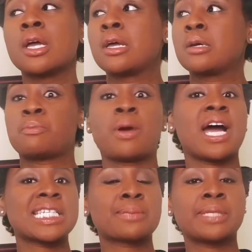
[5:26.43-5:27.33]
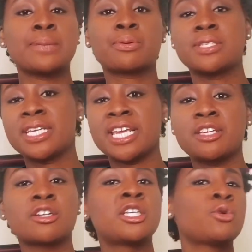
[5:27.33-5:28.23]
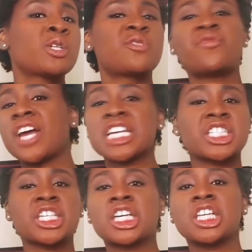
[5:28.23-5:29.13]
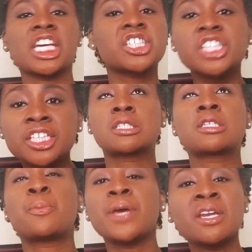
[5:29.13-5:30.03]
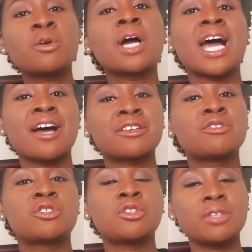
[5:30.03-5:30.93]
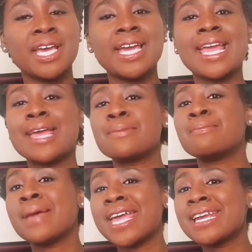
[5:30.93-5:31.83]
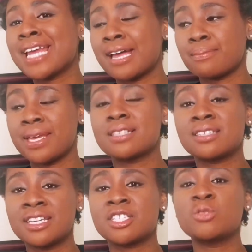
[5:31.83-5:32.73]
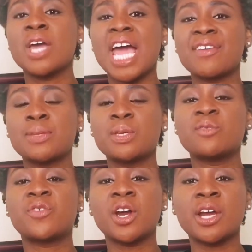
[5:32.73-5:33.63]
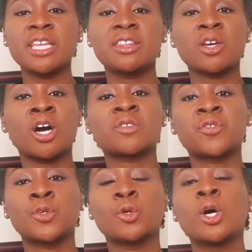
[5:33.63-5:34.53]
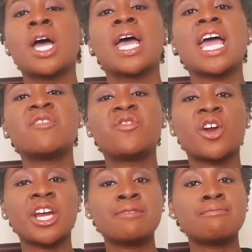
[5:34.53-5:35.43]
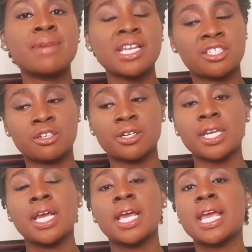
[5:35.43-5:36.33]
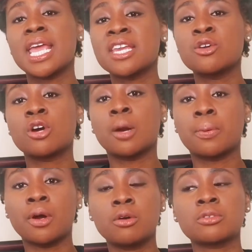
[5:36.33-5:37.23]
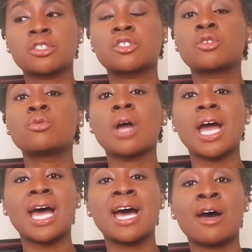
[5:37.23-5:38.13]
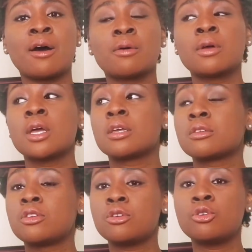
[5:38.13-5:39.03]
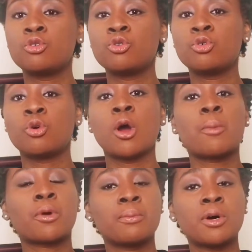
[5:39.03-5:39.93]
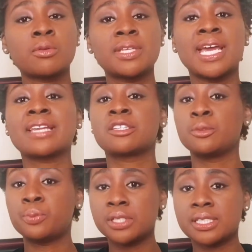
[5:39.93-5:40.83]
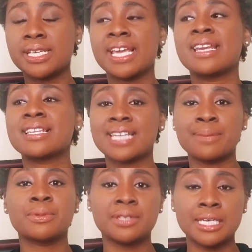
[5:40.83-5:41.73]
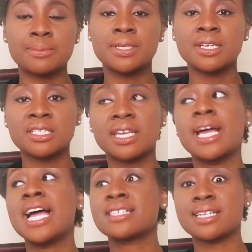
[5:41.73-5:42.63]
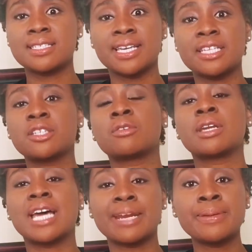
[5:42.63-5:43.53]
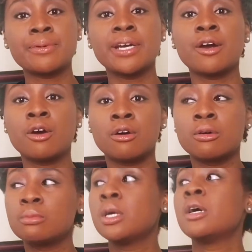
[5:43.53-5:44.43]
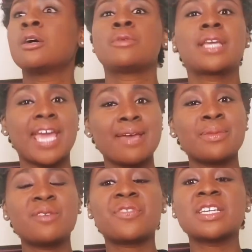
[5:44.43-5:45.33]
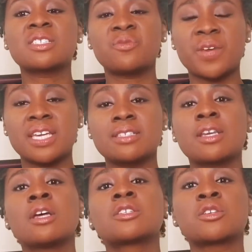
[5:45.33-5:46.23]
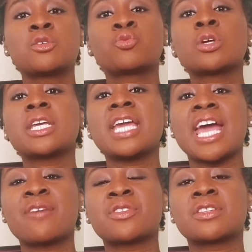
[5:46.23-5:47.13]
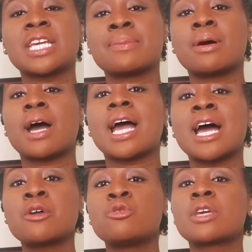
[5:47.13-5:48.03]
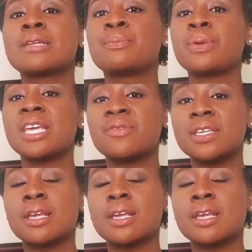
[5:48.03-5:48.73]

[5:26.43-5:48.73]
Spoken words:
possibly presenting your newest fashion collection, depending on how you do that, it may not make sense. You have to be very thoughtful and very measured in your approach to how you promote that, you push that, and that type of thing. Because as I said, a lot of people are at home. We can't meet face to face. So you really have to think about how you can pivot